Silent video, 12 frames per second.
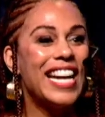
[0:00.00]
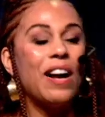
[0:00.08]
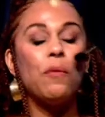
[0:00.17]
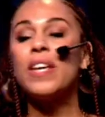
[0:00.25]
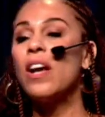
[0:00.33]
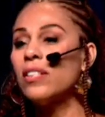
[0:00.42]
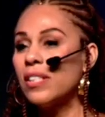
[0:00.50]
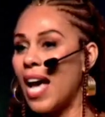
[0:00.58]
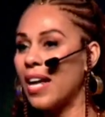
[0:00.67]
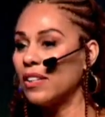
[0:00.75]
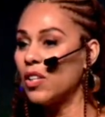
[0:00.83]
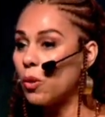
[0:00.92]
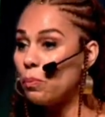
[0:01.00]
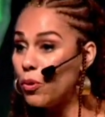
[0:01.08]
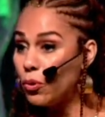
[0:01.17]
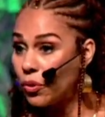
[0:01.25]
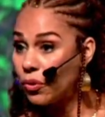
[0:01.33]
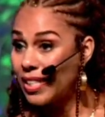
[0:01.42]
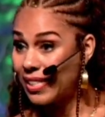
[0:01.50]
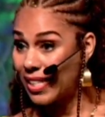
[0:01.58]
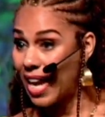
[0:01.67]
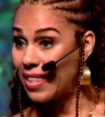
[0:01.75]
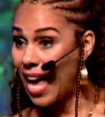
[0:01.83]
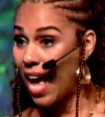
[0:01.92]
We also had a little poodle
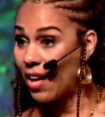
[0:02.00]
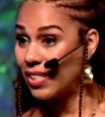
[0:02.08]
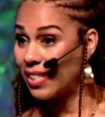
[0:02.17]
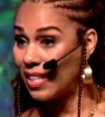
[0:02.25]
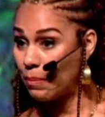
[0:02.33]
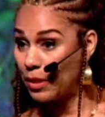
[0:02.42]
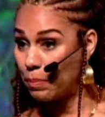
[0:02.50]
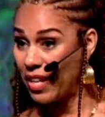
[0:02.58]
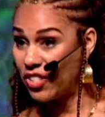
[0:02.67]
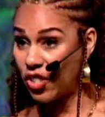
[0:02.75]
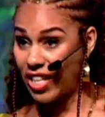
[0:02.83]
inside the house. His name was Benji.